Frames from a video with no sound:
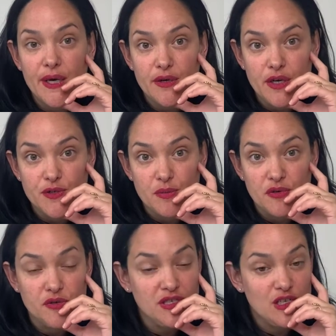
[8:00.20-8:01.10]
in
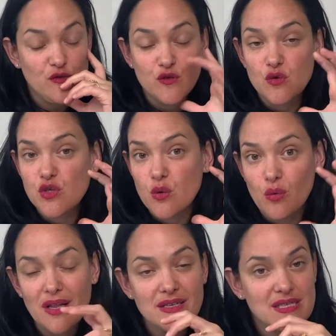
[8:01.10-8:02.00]
ultra-processed foods are
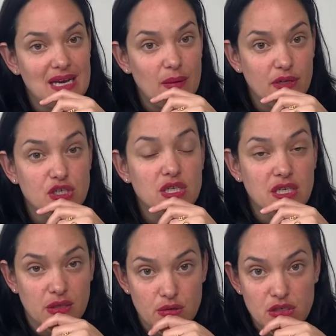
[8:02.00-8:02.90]
well established to
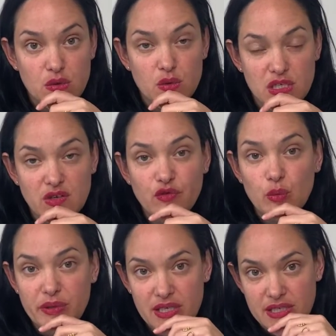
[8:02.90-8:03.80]
increase the risk of
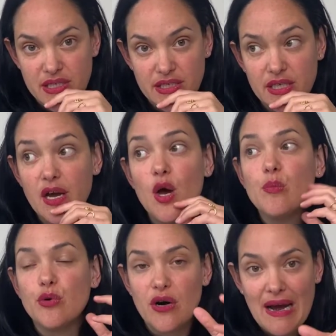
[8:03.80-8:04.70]
obesity,
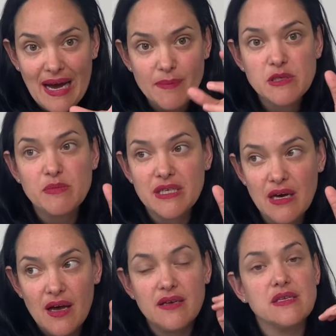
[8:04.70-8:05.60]
perhaps
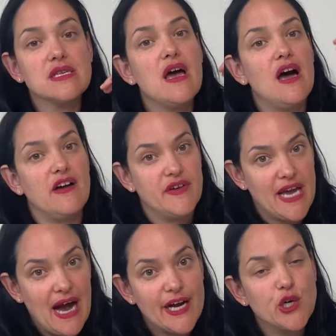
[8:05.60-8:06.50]
because of a
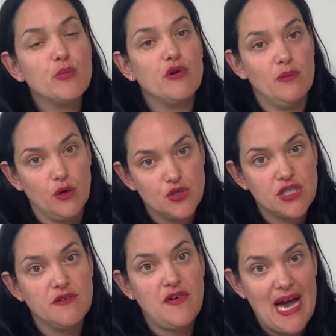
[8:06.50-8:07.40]
higher promotion
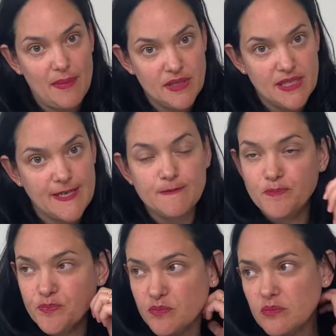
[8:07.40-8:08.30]
of appetite,
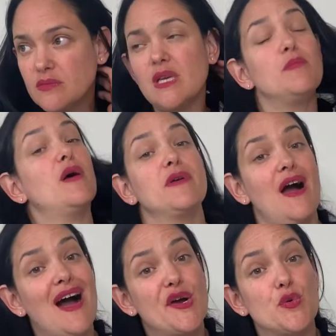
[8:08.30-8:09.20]
probably a
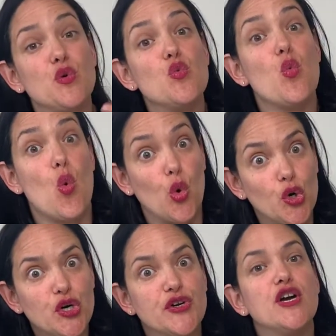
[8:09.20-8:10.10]
higher
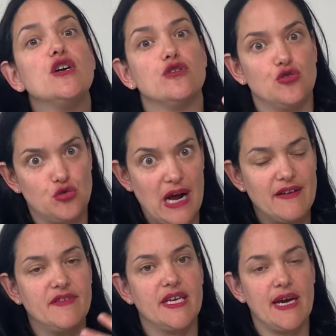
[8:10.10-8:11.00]
reward
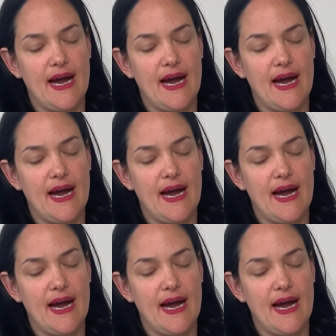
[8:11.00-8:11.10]
driving